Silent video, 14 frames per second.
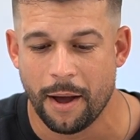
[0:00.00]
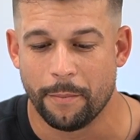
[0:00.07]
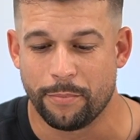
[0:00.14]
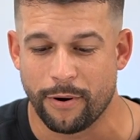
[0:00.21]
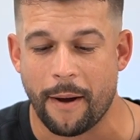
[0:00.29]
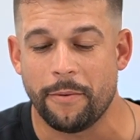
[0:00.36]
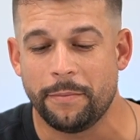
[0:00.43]

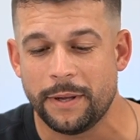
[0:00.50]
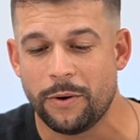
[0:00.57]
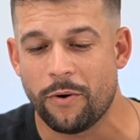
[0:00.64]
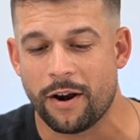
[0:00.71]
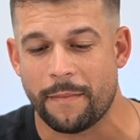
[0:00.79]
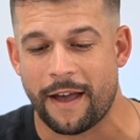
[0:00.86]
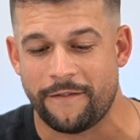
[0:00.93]
Probably
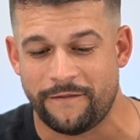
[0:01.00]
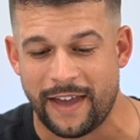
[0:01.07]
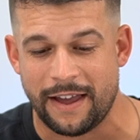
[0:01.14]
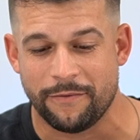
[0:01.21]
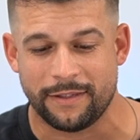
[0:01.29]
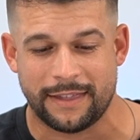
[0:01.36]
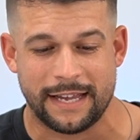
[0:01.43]
one of my
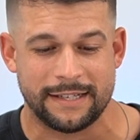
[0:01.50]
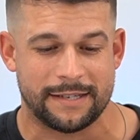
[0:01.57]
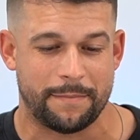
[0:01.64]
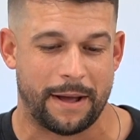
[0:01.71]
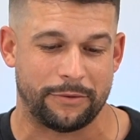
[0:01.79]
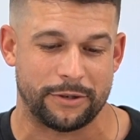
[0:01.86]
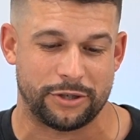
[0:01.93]
favorite things
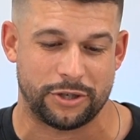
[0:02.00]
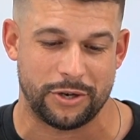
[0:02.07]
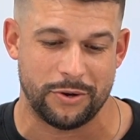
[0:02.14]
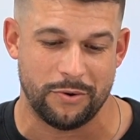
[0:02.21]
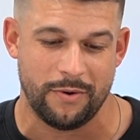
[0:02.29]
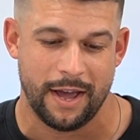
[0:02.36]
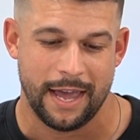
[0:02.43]
about the
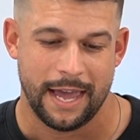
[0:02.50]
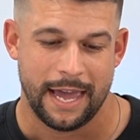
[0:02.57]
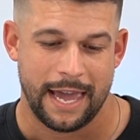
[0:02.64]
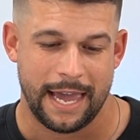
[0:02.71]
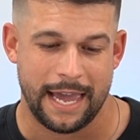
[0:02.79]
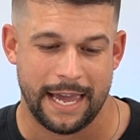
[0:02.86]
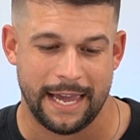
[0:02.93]
shoe
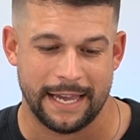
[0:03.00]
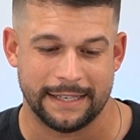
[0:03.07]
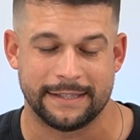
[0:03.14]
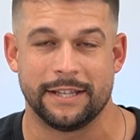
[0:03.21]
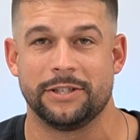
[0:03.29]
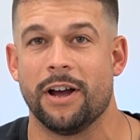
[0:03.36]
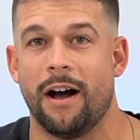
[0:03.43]

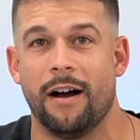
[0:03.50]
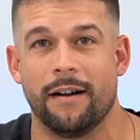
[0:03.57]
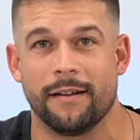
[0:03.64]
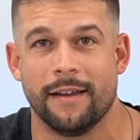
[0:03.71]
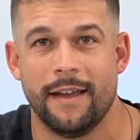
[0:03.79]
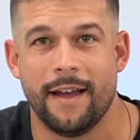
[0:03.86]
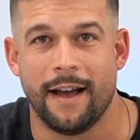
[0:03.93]
is the
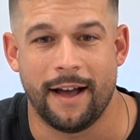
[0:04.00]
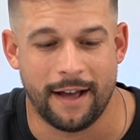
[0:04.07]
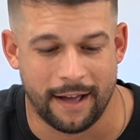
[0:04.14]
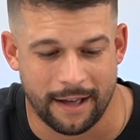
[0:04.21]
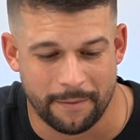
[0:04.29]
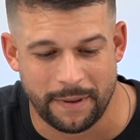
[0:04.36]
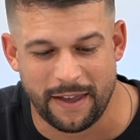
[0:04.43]
tongue.
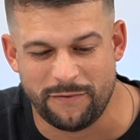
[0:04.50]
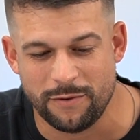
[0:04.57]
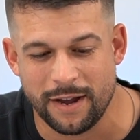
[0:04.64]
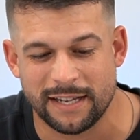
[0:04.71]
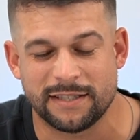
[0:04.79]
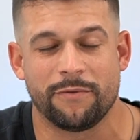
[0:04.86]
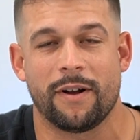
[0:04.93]
If you
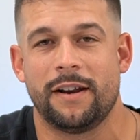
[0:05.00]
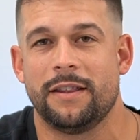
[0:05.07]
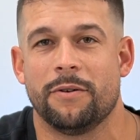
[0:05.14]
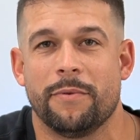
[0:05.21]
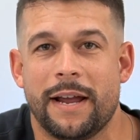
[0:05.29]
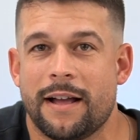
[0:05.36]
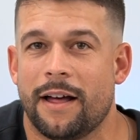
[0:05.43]
guys have run in
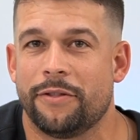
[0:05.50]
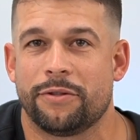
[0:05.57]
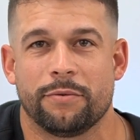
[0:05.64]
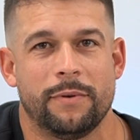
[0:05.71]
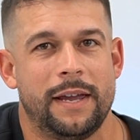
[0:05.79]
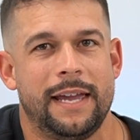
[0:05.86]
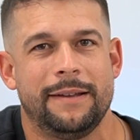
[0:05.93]
the Rincon
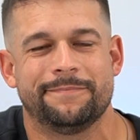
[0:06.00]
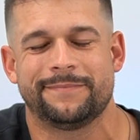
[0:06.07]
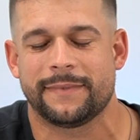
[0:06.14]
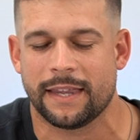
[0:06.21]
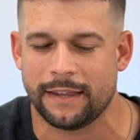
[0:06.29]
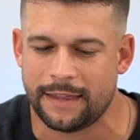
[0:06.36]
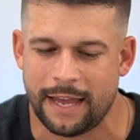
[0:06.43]
3,
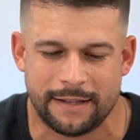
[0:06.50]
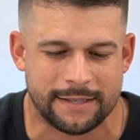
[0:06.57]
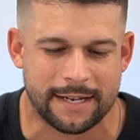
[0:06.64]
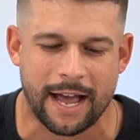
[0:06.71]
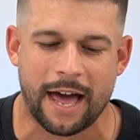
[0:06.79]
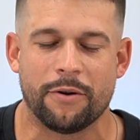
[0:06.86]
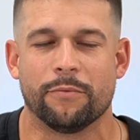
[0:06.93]
it's
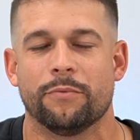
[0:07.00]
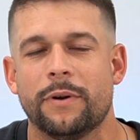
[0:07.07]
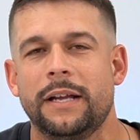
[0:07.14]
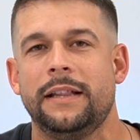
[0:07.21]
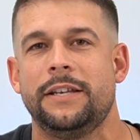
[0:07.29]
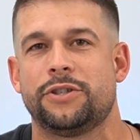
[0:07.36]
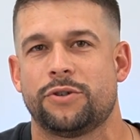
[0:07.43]
got a
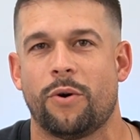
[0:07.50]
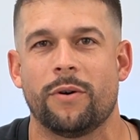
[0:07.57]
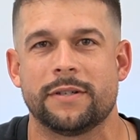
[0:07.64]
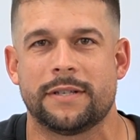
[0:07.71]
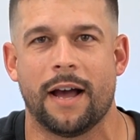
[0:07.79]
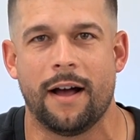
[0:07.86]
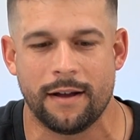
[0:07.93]
really
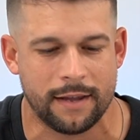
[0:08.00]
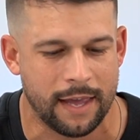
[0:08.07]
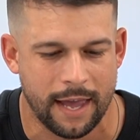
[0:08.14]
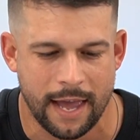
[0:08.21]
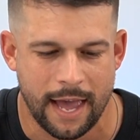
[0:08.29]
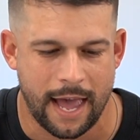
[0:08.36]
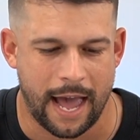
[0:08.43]
short tongue,
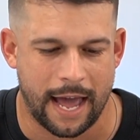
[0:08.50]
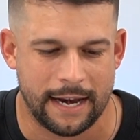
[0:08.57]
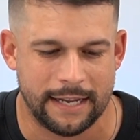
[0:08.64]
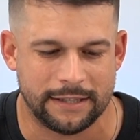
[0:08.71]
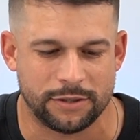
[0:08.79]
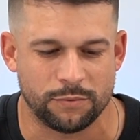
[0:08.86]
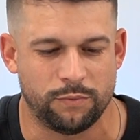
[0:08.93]
and
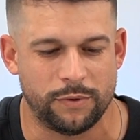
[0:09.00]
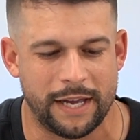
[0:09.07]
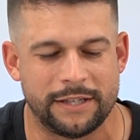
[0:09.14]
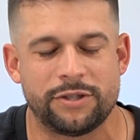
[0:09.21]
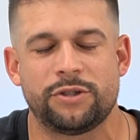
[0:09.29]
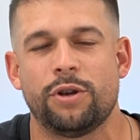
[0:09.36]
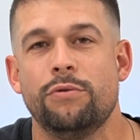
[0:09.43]

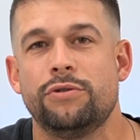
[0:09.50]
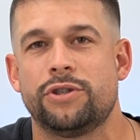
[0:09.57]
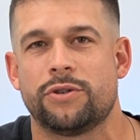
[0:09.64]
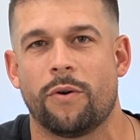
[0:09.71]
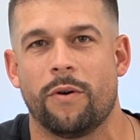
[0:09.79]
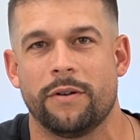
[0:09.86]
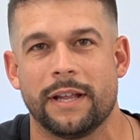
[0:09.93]
it's too
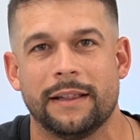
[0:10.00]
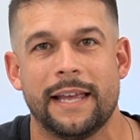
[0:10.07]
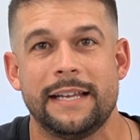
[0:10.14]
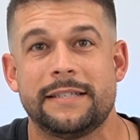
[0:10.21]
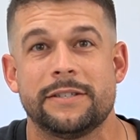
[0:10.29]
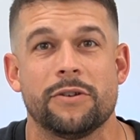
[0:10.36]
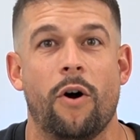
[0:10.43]
short. The
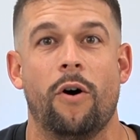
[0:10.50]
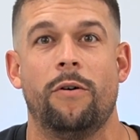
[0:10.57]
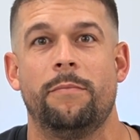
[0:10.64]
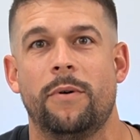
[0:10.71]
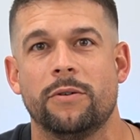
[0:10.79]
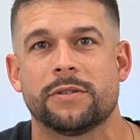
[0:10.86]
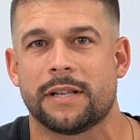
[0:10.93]
laces
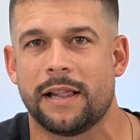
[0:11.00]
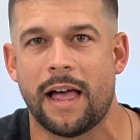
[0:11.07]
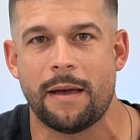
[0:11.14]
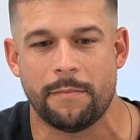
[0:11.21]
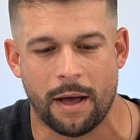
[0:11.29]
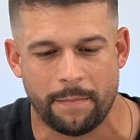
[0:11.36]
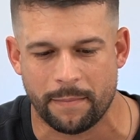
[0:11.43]
almost
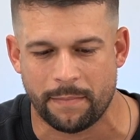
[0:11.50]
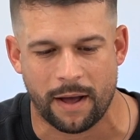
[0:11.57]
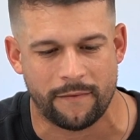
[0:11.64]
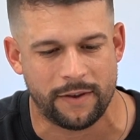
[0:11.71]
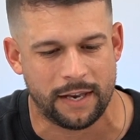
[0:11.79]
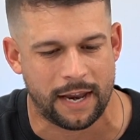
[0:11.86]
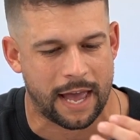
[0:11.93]
climb up
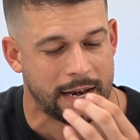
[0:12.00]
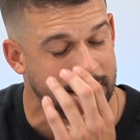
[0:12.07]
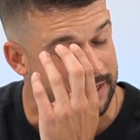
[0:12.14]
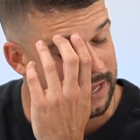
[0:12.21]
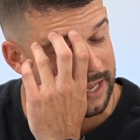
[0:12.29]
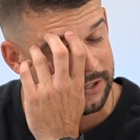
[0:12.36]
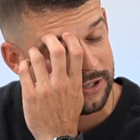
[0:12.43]
above it,
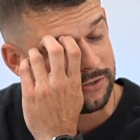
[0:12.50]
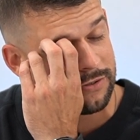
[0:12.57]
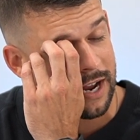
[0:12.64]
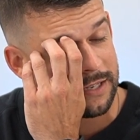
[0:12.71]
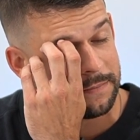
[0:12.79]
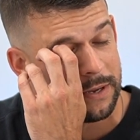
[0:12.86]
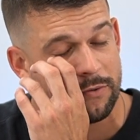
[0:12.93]
and it just
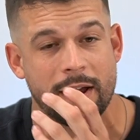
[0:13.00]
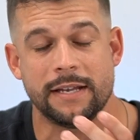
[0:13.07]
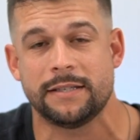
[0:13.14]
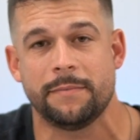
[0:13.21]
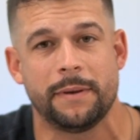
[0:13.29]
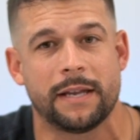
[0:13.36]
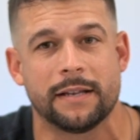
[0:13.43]
drives me
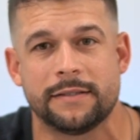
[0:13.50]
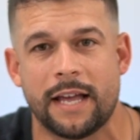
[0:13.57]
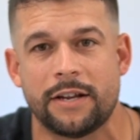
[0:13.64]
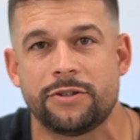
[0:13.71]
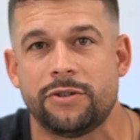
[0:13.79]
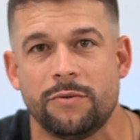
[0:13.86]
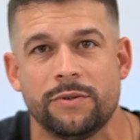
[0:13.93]
crazy because
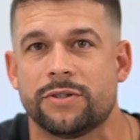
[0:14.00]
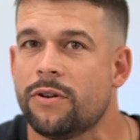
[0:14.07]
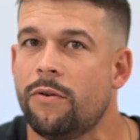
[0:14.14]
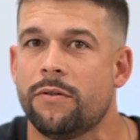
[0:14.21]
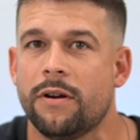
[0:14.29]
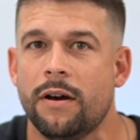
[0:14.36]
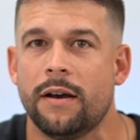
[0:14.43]
that shoe is
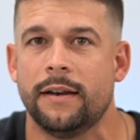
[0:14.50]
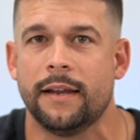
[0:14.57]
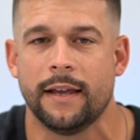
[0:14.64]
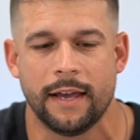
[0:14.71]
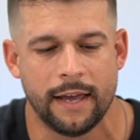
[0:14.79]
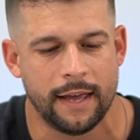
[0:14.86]
so good,